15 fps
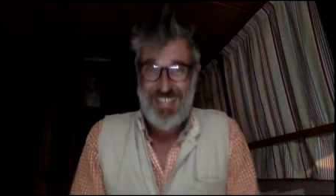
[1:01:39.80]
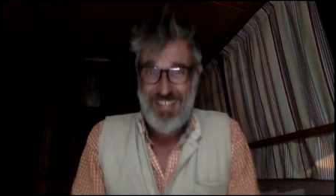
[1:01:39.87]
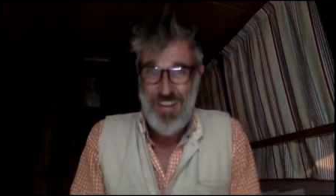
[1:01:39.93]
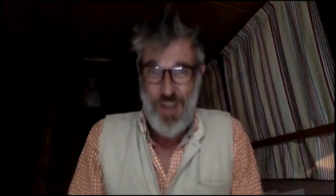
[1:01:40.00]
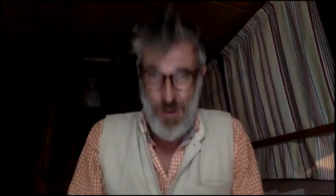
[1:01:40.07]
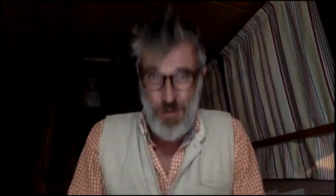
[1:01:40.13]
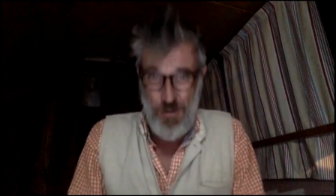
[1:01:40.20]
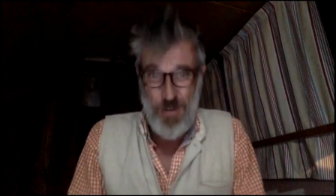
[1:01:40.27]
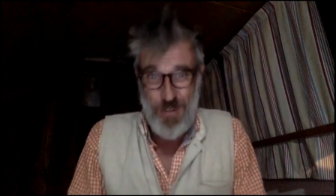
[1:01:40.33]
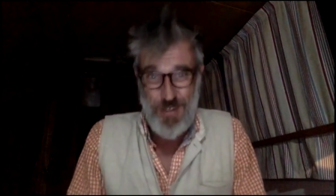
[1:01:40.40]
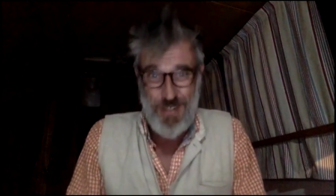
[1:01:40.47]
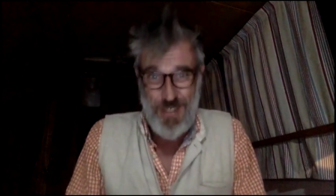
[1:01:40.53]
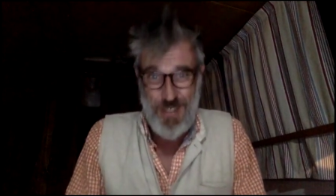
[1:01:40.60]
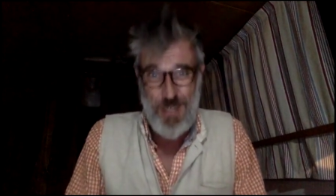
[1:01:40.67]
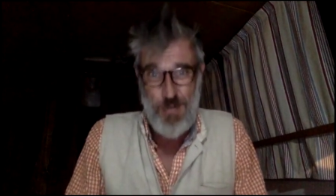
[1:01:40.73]
I want to
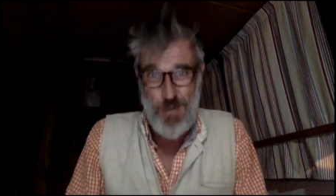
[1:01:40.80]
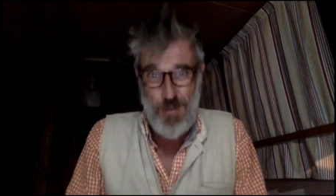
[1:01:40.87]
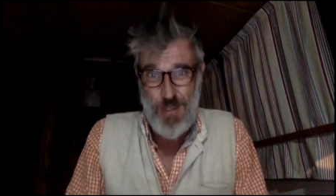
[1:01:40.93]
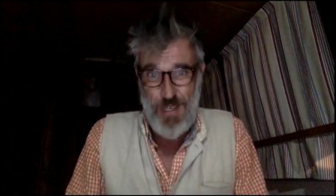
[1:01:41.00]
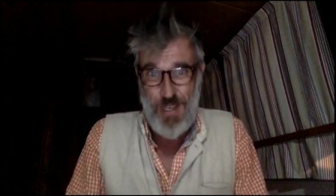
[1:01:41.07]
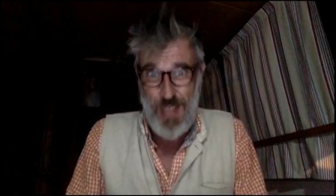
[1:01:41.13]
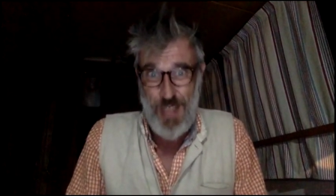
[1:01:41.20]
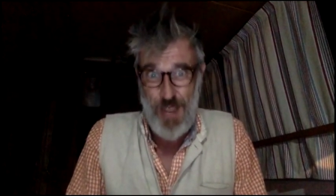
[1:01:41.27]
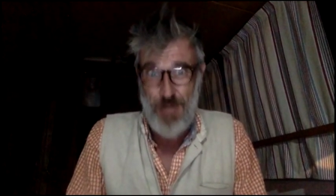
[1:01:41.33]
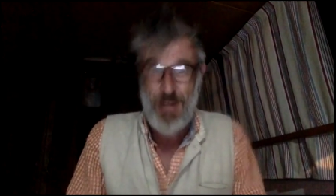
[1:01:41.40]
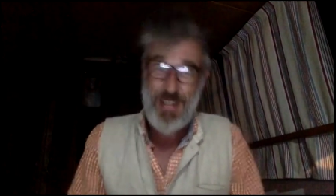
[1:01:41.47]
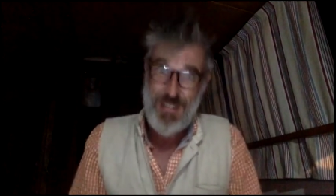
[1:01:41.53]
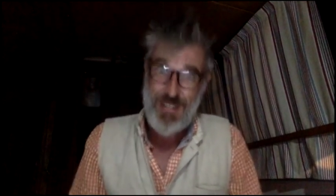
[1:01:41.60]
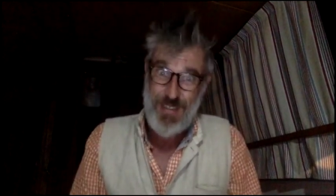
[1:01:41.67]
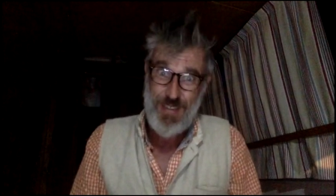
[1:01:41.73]
see what the ego
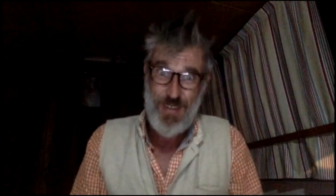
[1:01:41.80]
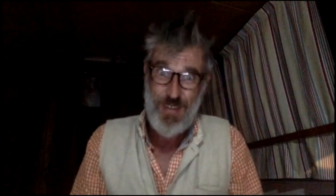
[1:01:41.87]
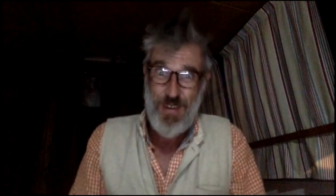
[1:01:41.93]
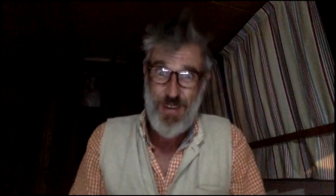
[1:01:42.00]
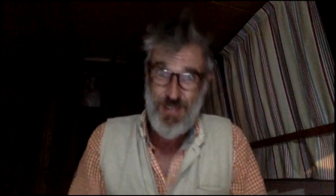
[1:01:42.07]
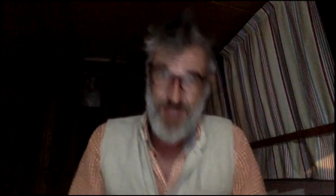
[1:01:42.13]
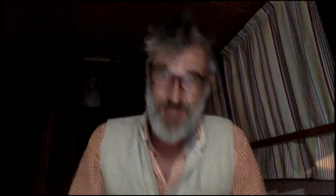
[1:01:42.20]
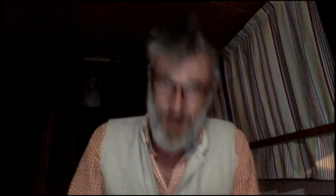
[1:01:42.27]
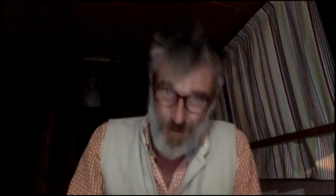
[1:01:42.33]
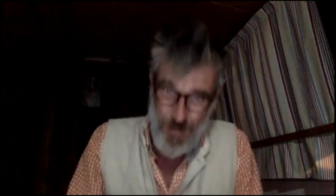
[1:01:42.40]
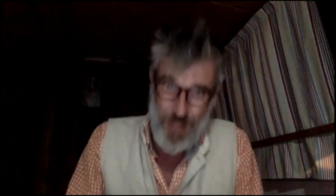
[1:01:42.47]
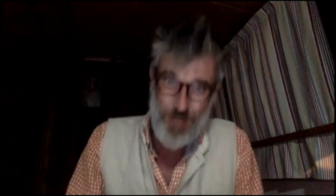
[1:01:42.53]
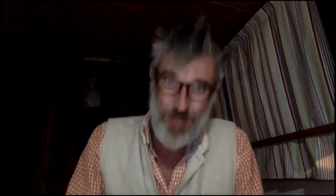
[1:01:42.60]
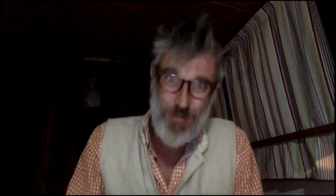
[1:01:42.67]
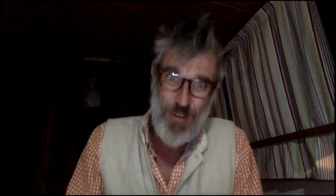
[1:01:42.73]
is." I thought, I've come
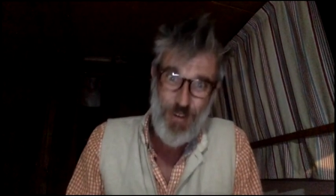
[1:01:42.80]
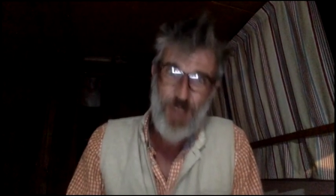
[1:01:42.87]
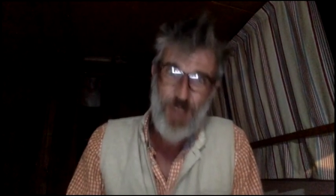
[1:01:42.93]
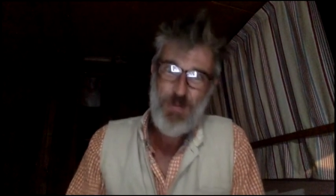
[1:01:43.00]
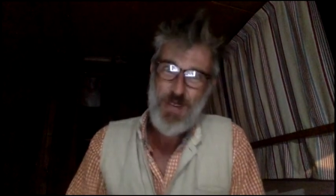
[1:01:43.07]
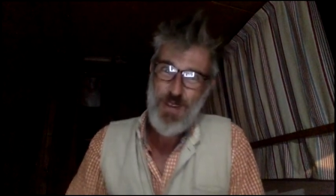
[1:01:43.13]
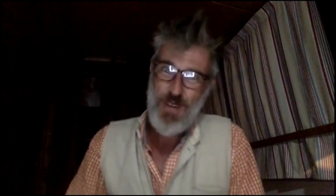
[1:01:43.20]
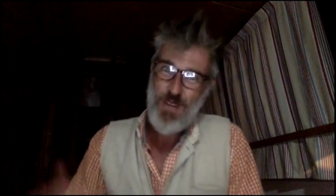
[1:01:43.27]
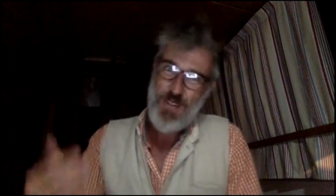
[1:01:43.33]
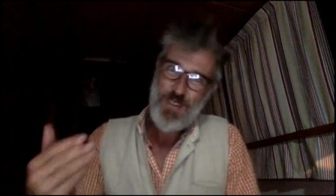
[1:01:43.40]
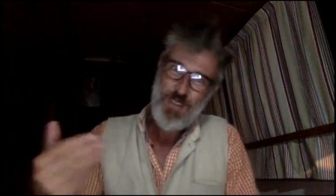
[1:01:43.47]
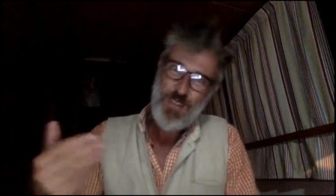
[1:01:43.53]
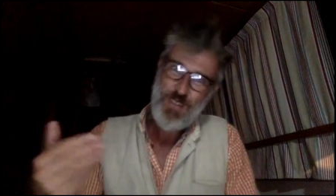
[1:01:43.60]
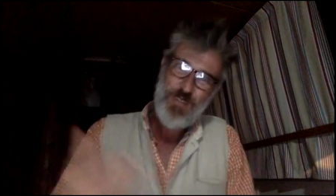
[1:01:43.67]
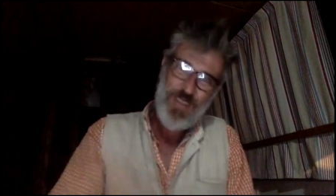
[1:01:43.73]
this far. I've been on this
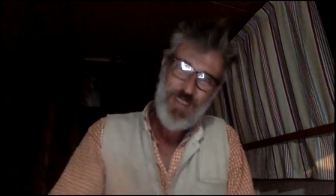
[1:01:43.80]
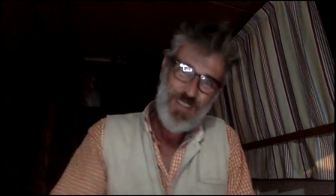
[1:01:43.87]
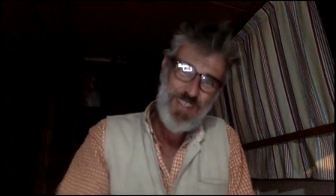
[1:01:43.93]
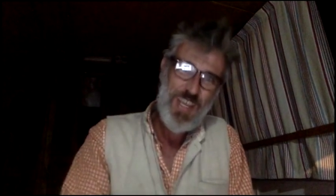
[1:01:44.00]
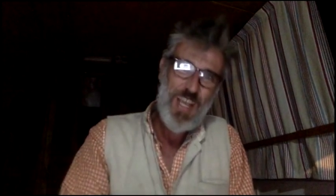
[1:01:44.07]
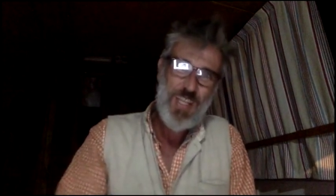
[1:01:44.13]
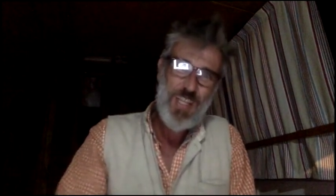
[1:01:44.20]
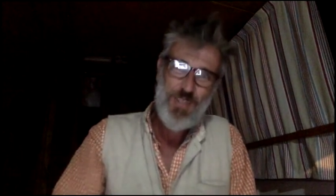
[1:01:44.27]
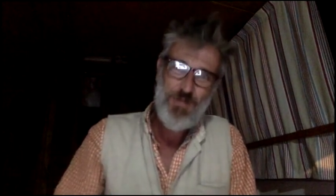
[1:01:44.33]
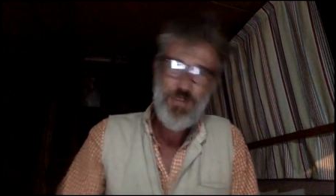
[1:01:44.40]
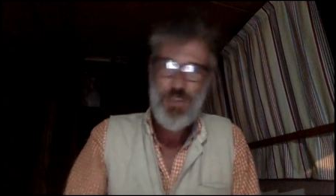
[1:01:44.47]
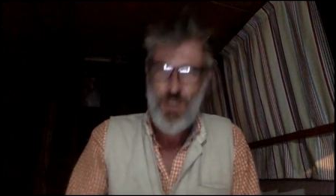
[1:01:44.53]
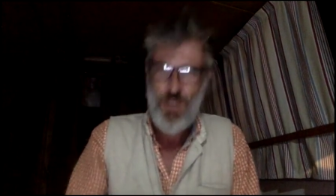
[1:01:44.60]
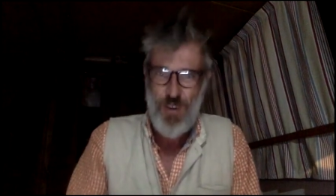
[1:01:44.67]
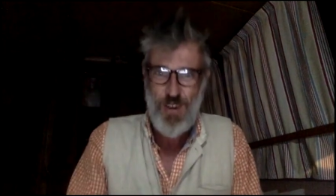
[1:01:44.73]
investigation for
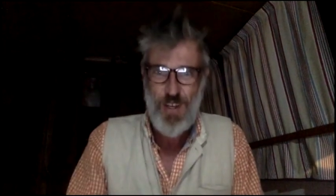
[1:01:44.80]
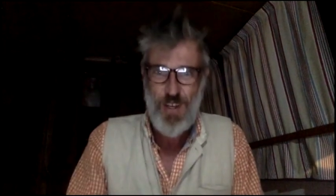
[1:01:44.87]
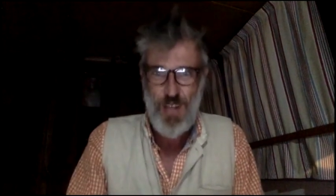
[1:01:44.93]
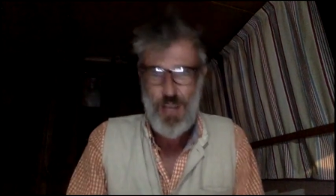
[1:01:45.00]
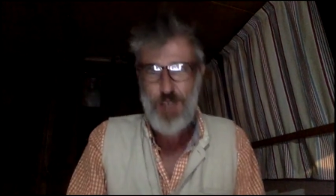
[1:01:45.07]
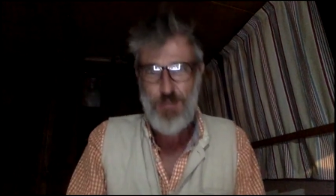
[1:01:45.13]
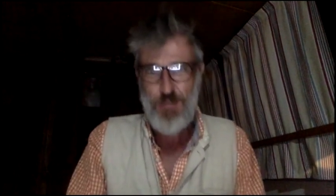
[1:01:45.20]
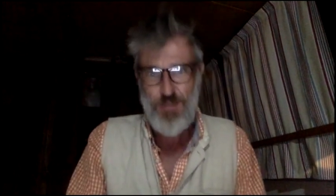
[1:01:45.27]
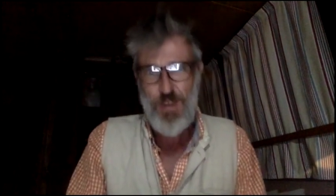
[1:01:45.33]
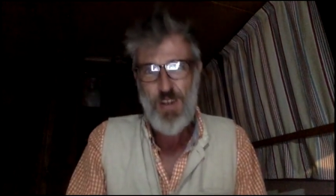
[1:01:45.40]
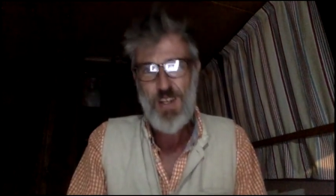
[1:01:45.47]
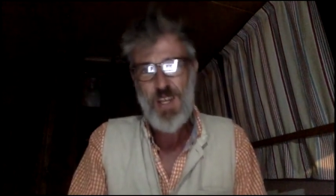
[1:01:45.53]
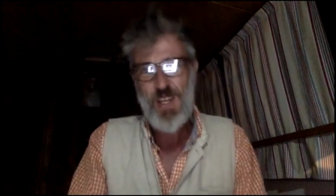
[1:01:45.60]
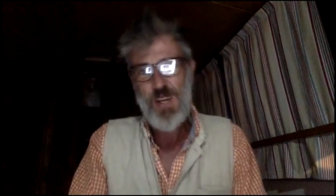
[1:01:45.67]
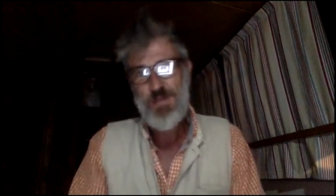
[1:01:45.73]
long enough.
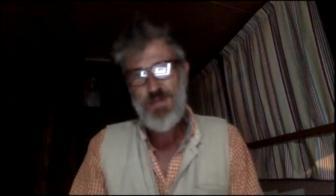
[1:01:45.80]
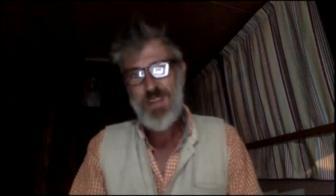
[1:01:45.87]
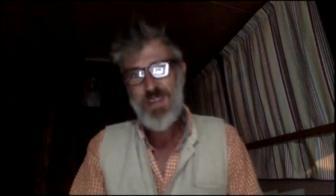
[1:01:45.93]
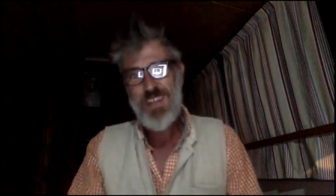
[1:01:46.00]
Finally, I'm